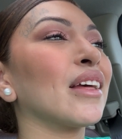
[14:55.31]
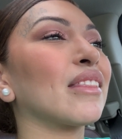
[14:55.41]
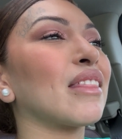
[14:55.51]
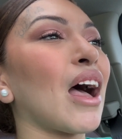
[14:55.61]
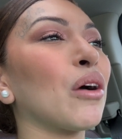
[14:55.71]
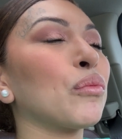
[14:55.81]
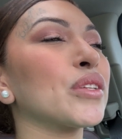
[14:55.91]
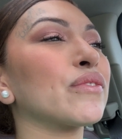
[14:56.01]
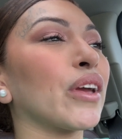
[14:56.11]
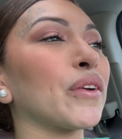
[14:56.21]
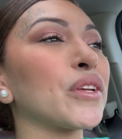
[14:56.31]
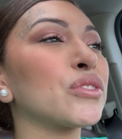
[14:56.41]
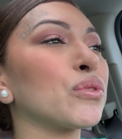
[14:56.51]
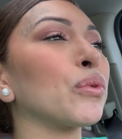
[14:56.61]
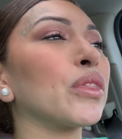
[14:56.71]
that was very
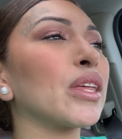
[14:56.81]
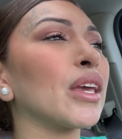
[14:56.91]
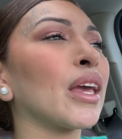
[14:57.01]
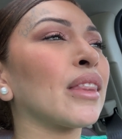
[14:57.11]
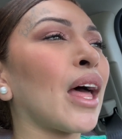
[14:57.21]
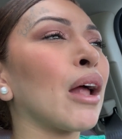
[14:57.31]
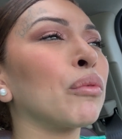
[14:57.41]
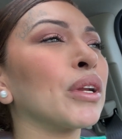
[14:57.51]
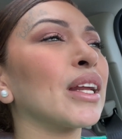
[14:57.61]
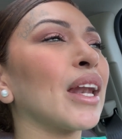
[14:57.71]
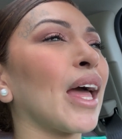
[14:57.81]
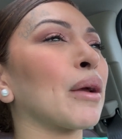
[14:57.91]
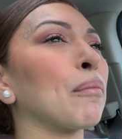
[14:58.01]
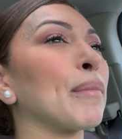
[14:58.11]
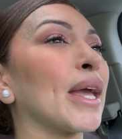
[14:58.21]
soothing, and that really like
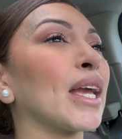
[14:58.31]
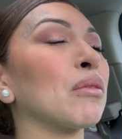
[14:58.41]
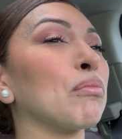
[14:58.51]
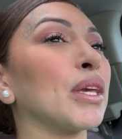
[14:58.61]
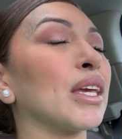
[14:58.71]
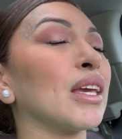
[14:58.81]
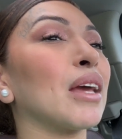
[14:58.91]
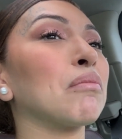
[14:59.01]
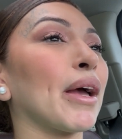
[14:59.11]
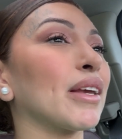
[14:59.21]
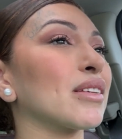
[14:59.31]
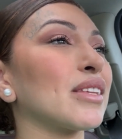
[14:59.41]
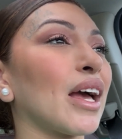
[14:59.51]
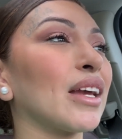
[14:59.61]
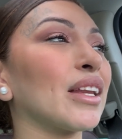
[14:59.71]
made me and my
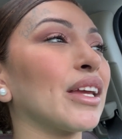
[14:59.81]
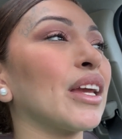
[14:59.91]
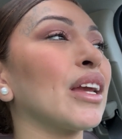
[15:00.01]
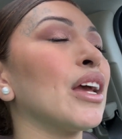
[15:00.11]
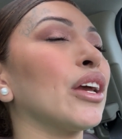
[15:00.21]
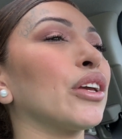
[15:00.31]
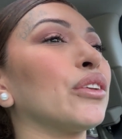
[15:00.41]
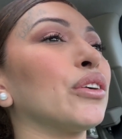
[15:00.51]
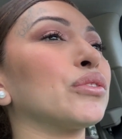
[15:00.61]
anxiety, you know,